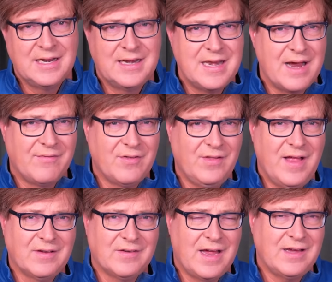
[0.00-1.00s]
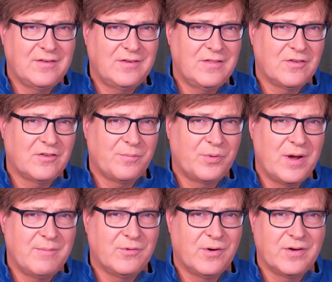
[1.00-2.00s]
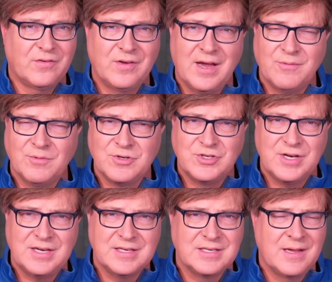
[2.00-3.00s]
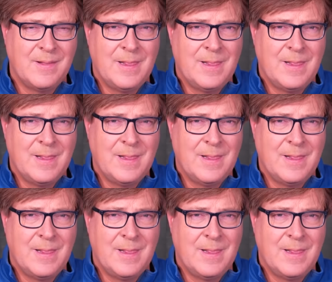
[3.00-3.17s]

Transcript: Nevertheless, I could see the Supreme Court saying, well, geez,